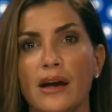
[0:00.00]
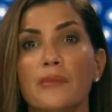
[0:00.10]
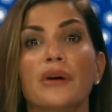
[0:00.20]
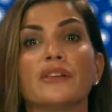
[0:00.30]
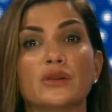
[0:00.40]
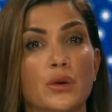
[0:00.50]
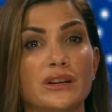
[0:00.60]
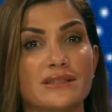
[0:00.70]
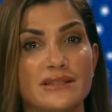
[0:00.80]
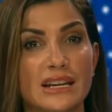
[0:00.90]
But
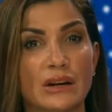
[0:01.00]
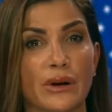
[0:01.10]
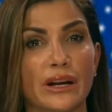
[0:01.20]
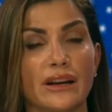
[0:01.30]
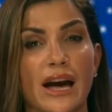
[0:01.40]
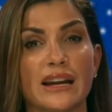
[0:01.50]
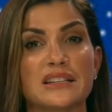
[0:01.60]
Victoria's Secret had a